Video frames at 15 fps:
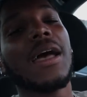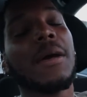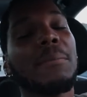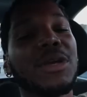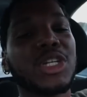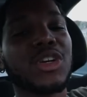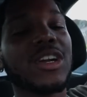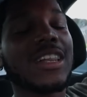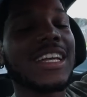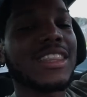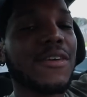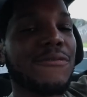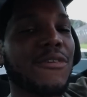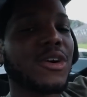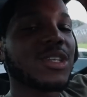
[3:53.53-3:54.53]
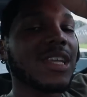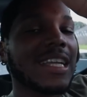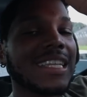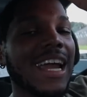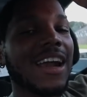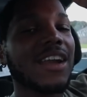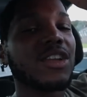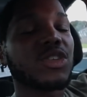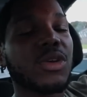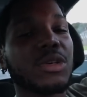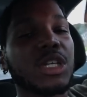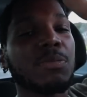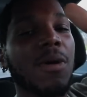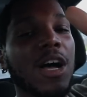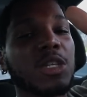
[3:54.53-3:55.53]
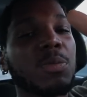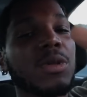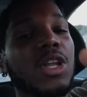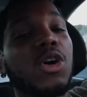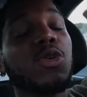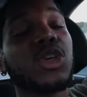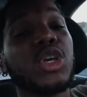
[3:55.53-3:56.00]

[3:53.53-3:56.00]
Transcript: be sure to click the first link down in the description box below.